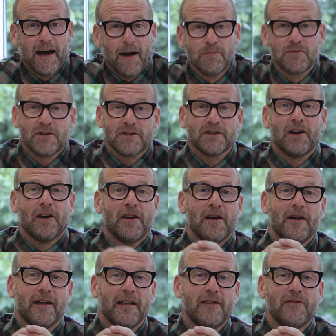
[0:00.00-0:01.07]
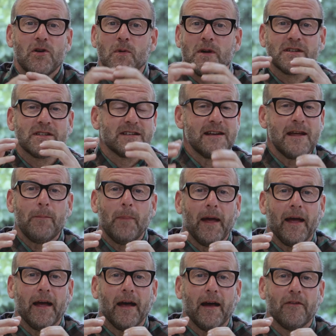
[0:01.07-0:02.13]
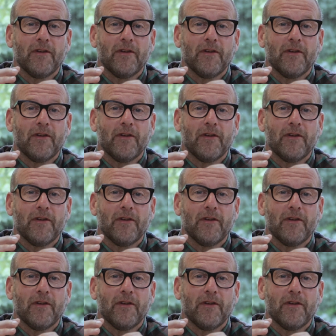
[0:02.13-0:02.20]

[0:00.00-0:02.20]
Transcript: I'm just going to give you a snippet